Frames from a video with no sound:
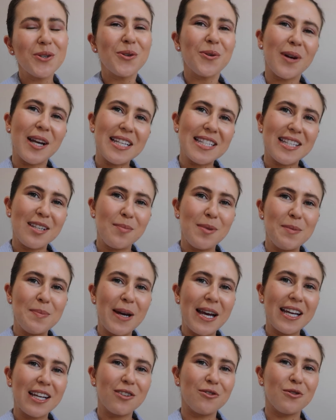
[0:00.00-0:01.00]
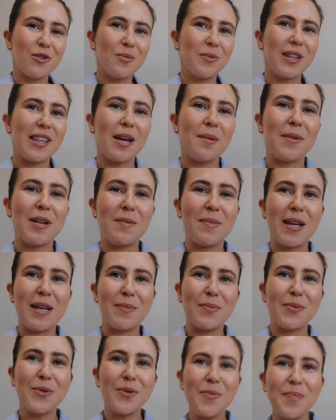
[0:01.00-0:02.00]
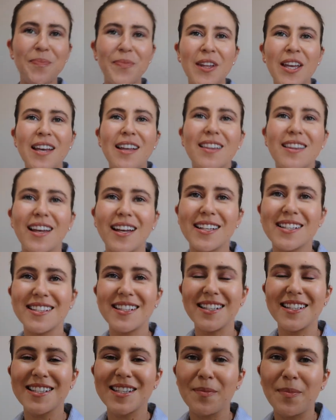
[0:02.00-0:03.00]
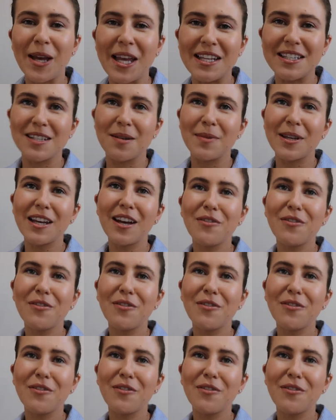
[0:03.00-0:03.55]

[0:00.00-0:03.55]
crazy to be back in a room with that many people, like since the pandemic.